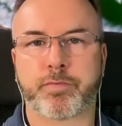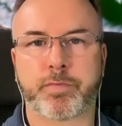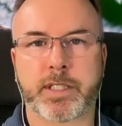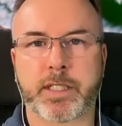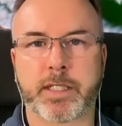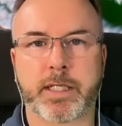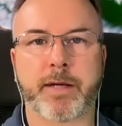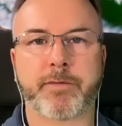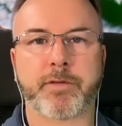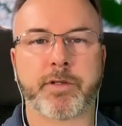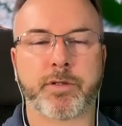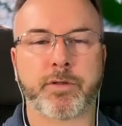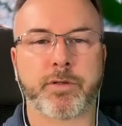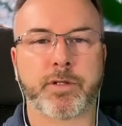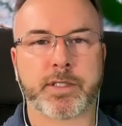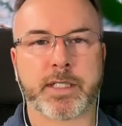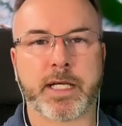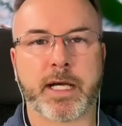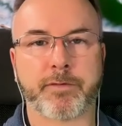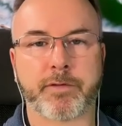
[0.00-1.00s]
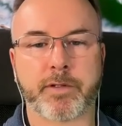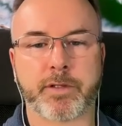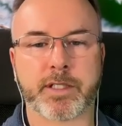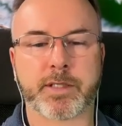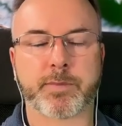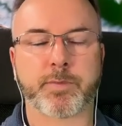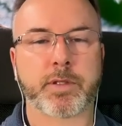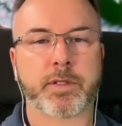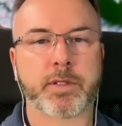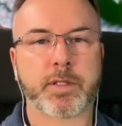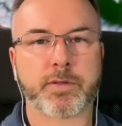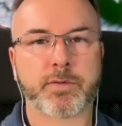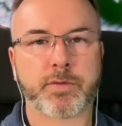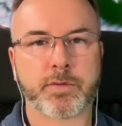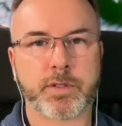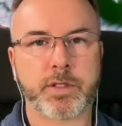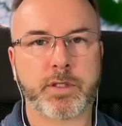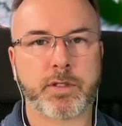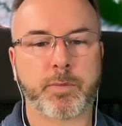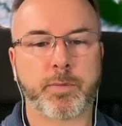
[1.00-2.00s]
didn't have to do this after this, but this
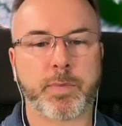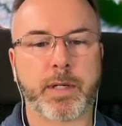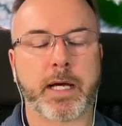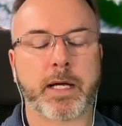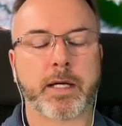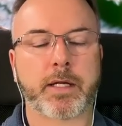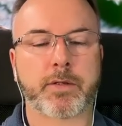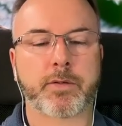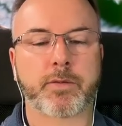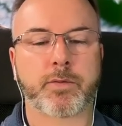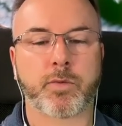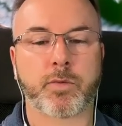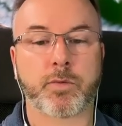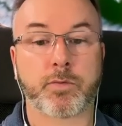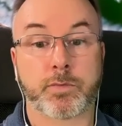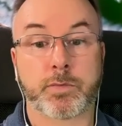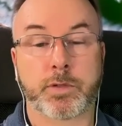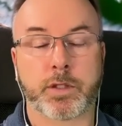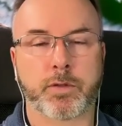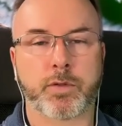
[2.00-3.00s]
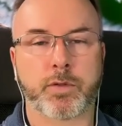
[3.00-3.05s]
was, you know, back, you know,